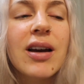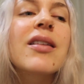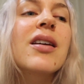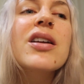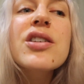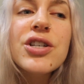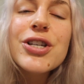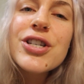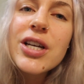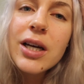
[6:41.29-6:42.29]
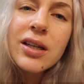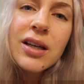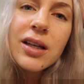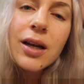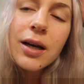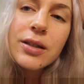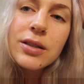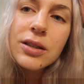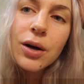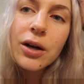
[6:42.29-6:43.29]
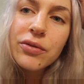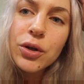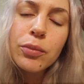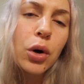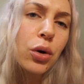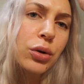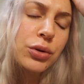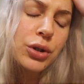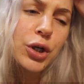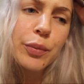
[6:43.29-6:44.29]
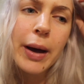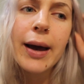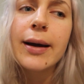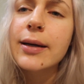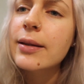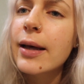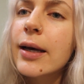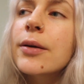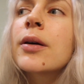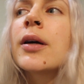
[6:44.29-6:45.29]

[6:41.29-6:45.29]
I think Gigi Hadid has quite a few moles on her back and that.